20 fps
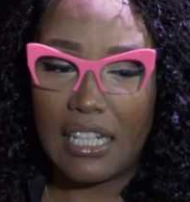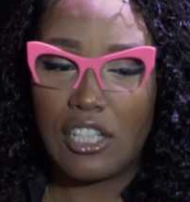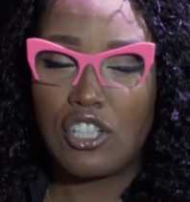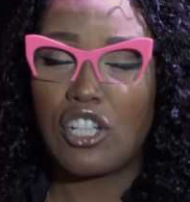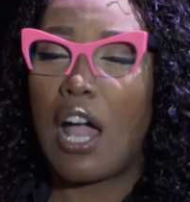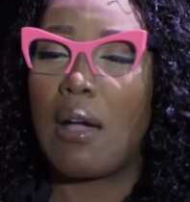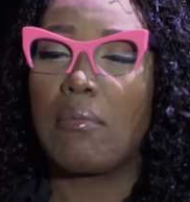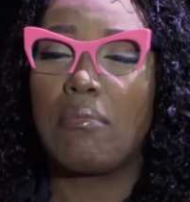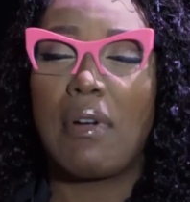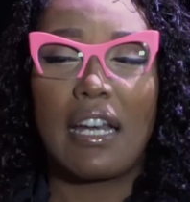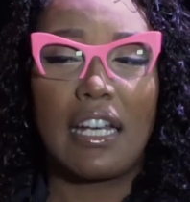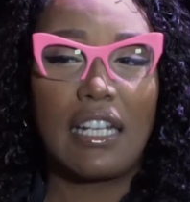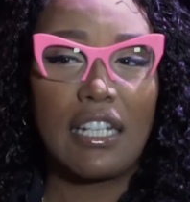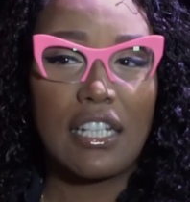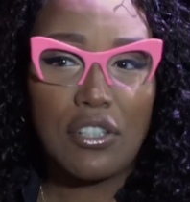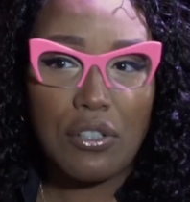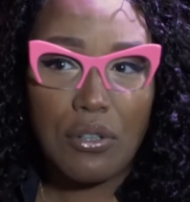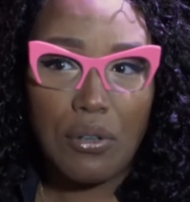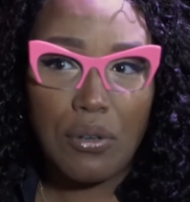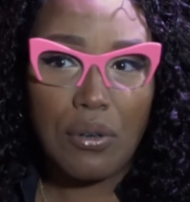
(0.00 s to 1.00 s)
a job
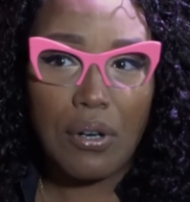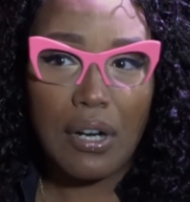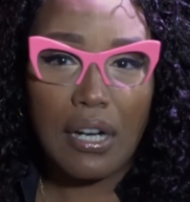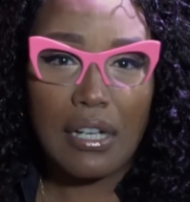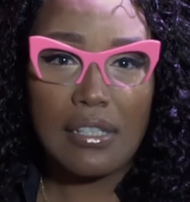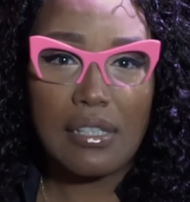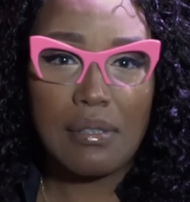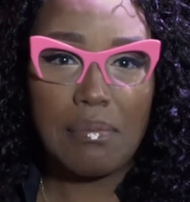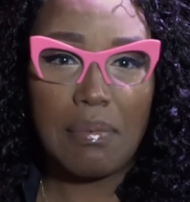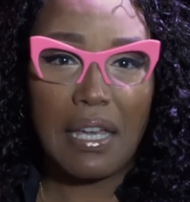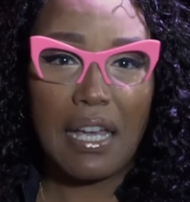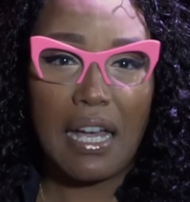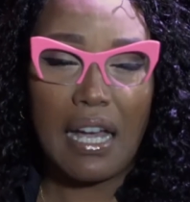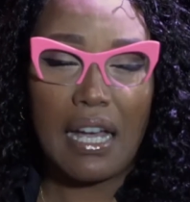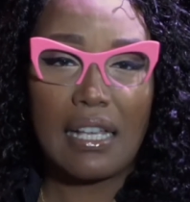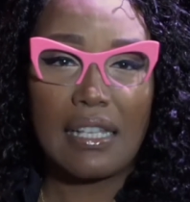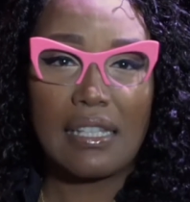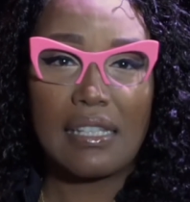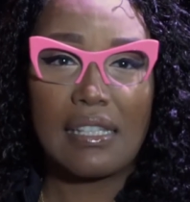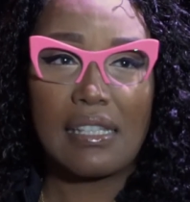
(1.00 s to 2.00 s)
readiness course
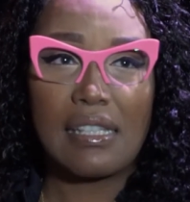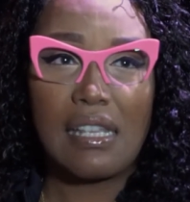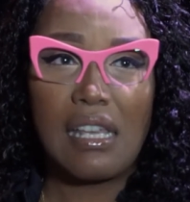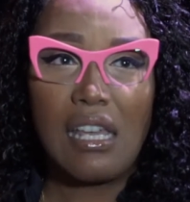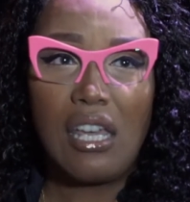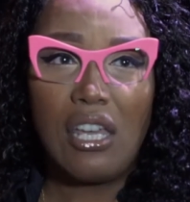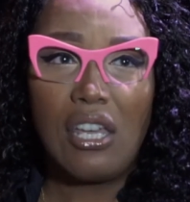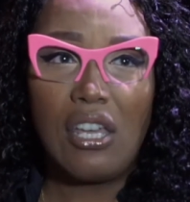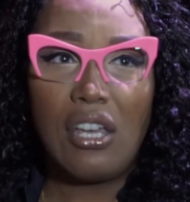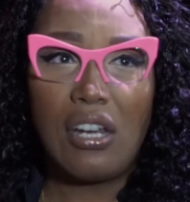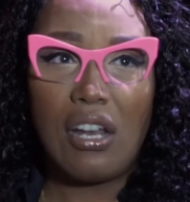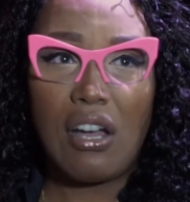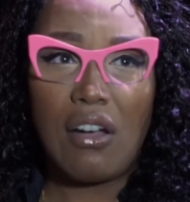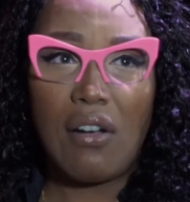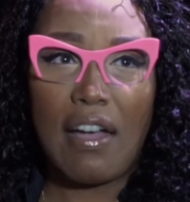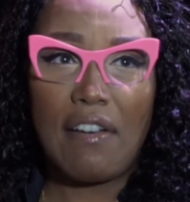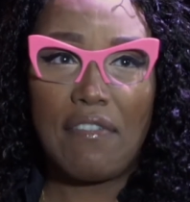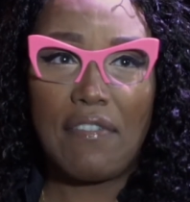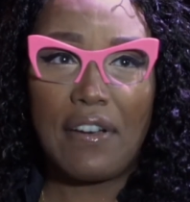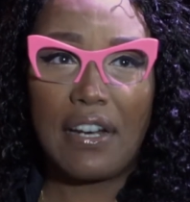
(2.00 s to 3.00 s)
because, you know,
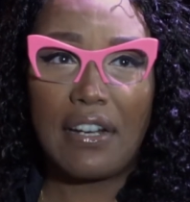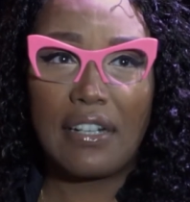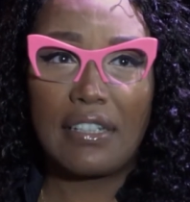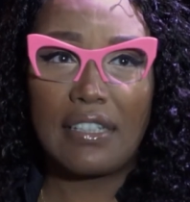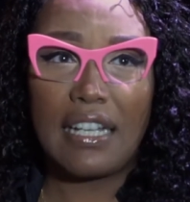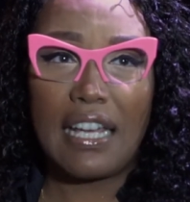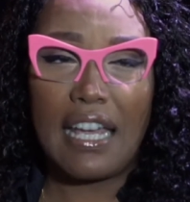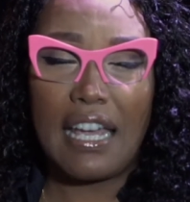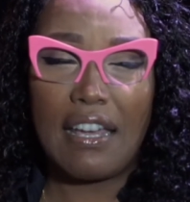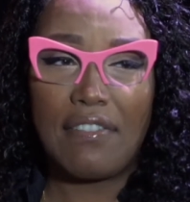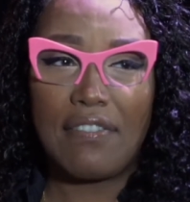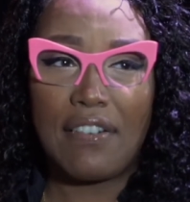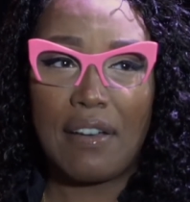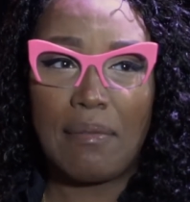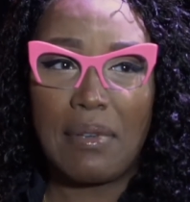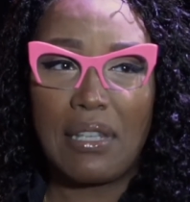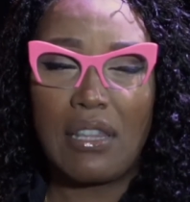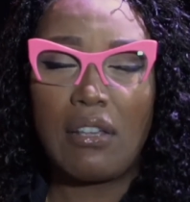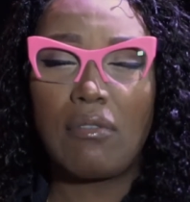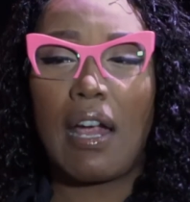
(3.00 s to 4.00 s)
I figured if
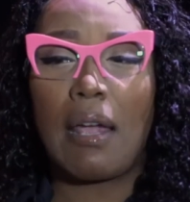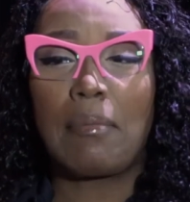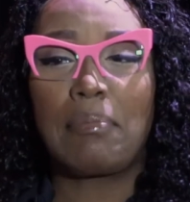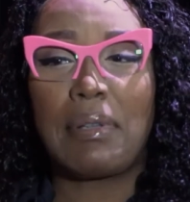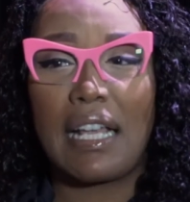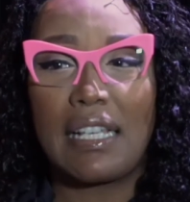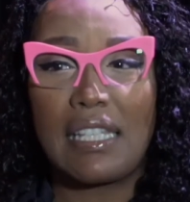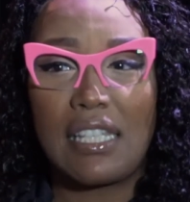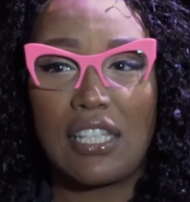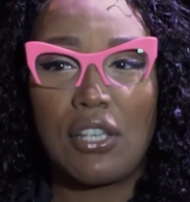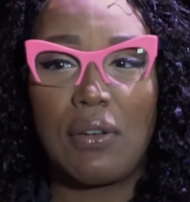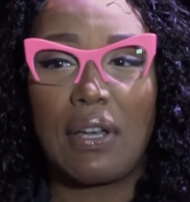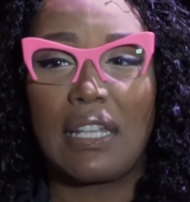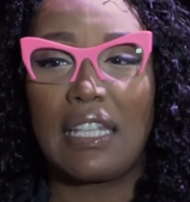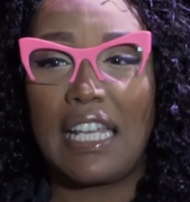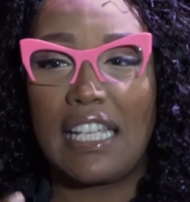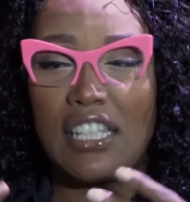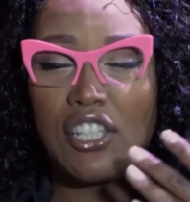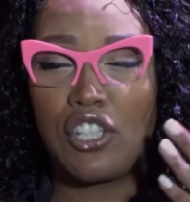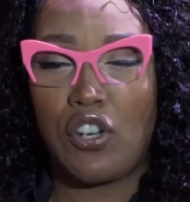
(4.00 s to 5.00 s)
I'm in the right place to at
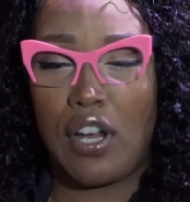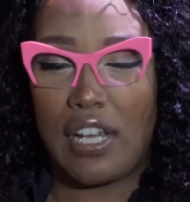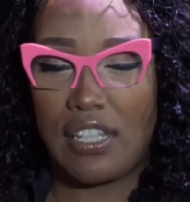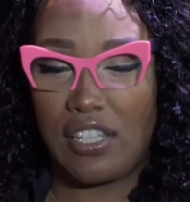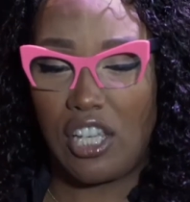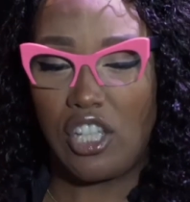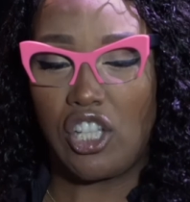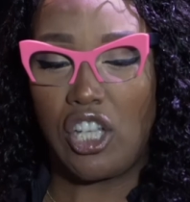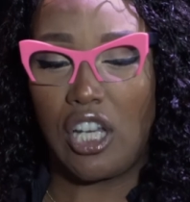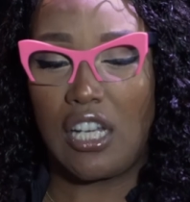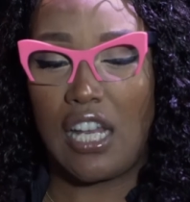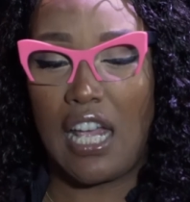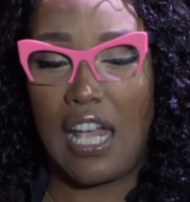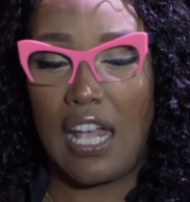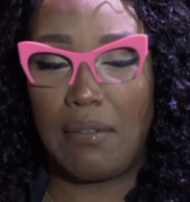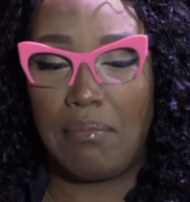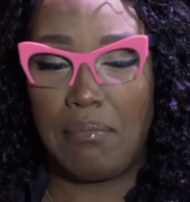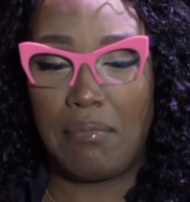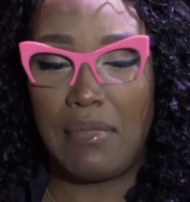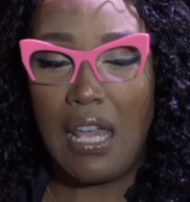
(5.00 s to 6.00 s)
least transition
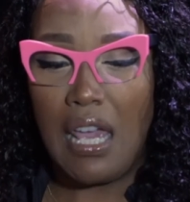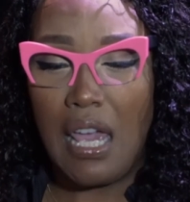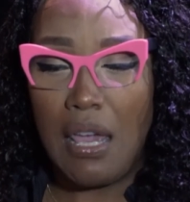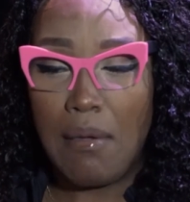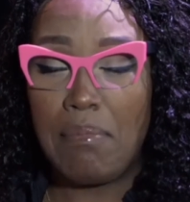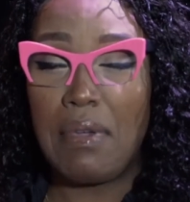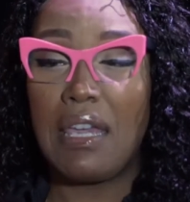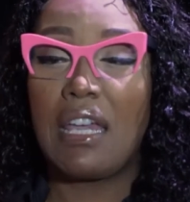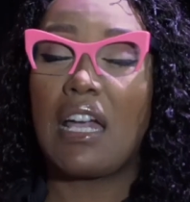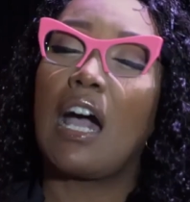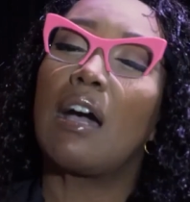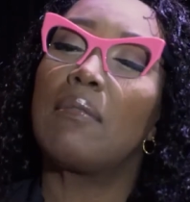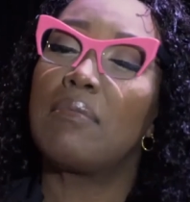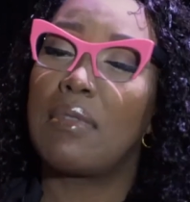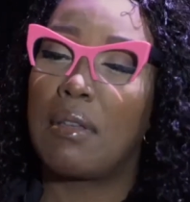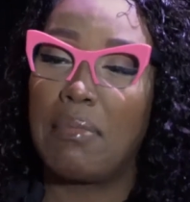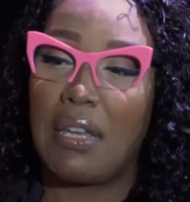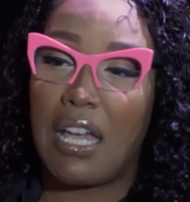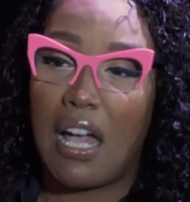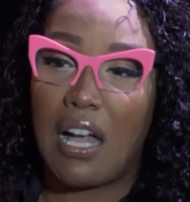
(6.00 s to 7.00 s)
and become
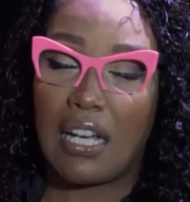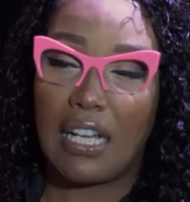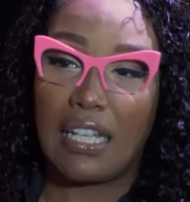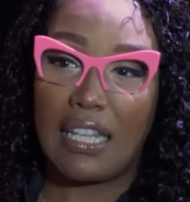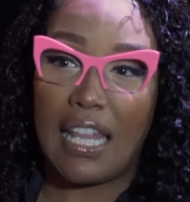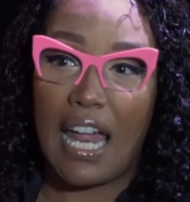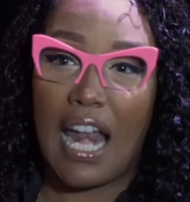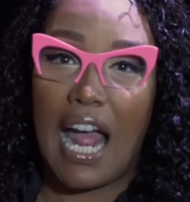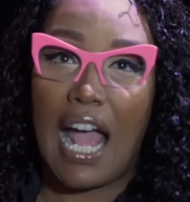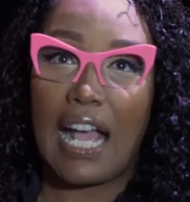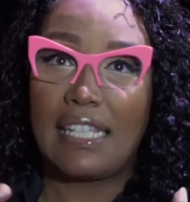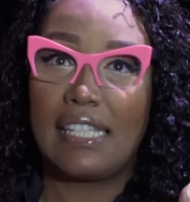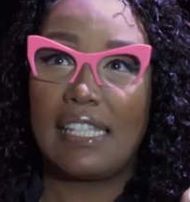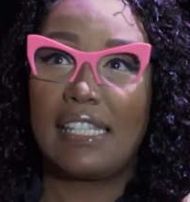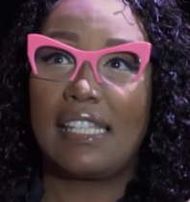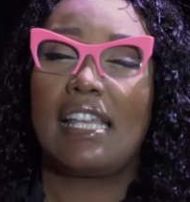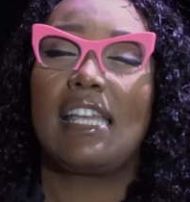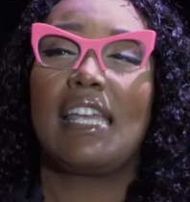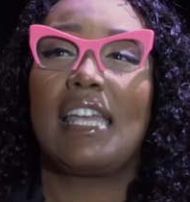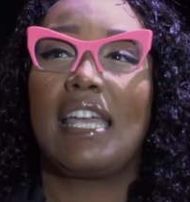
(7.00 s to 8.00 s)
the Bionka that I
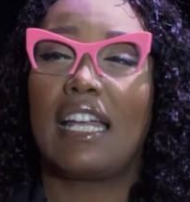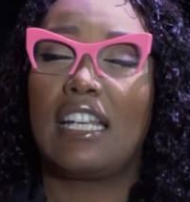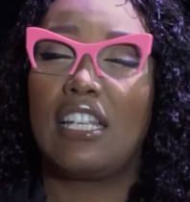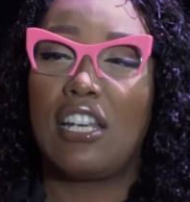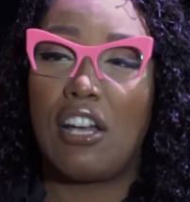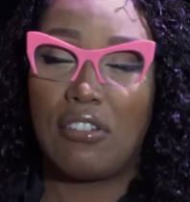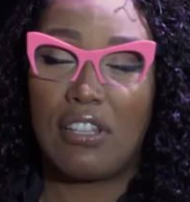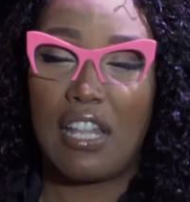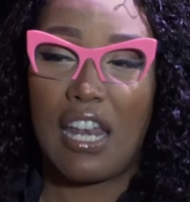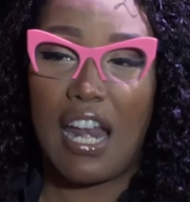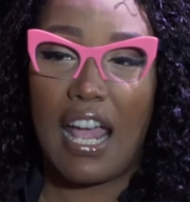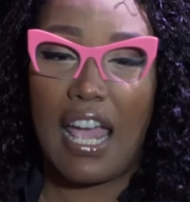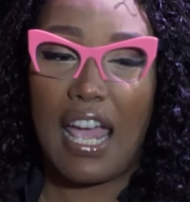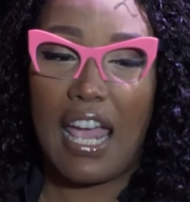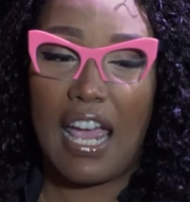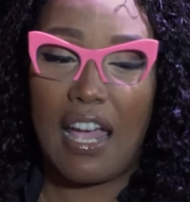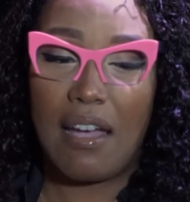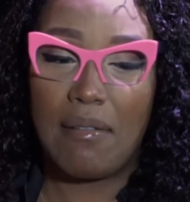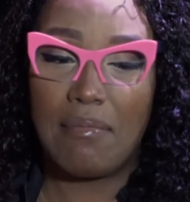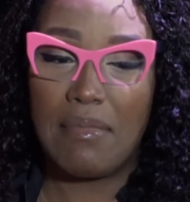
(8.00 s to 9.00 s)
see and know that I
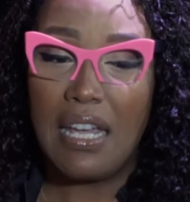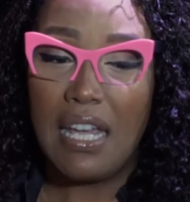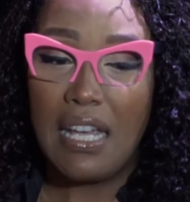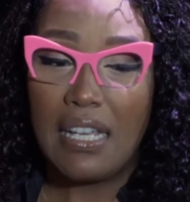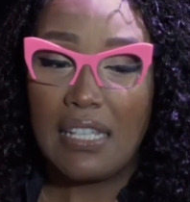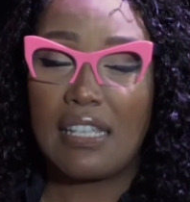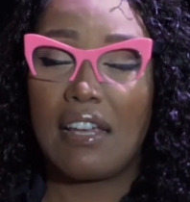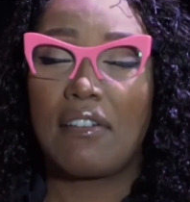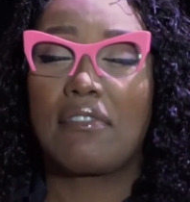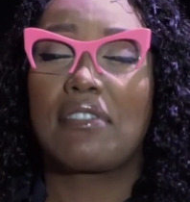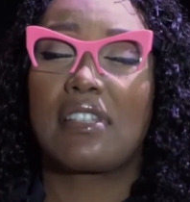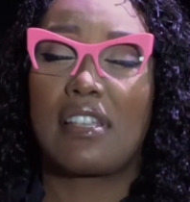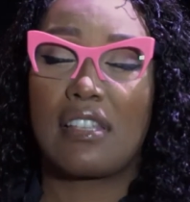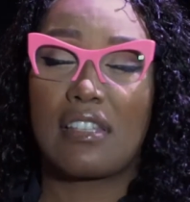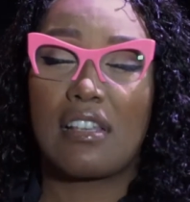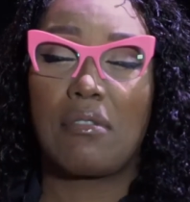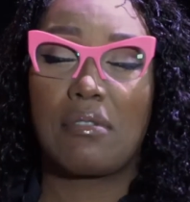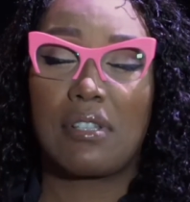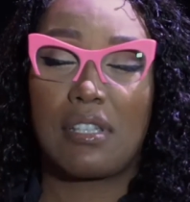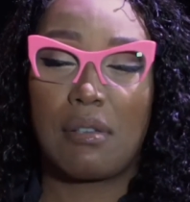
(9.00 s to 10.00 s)
am, San
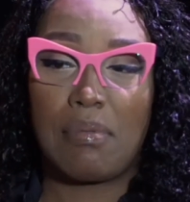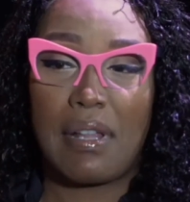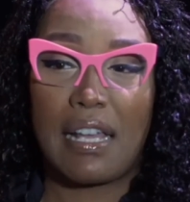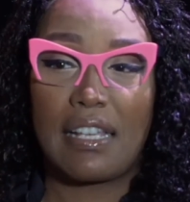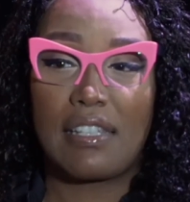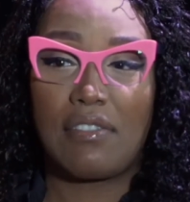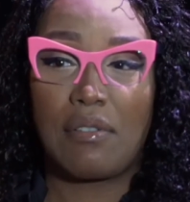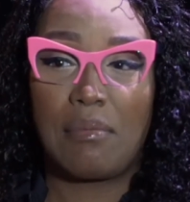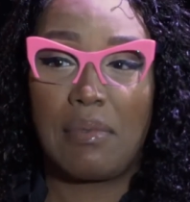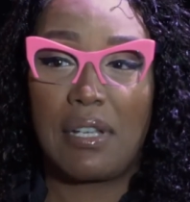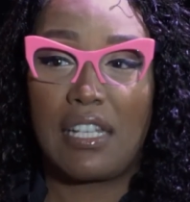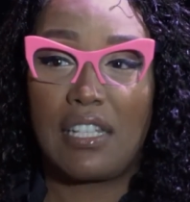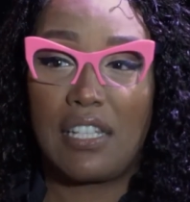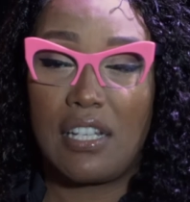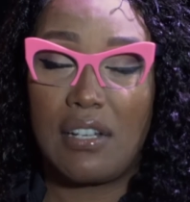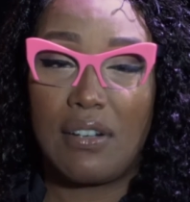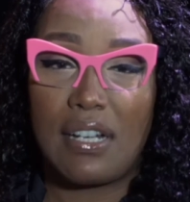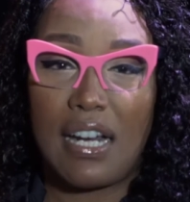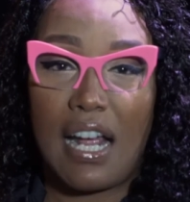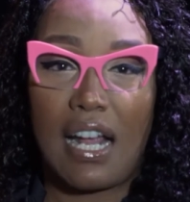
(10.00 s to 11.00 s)
Francisco was a place for me to do it.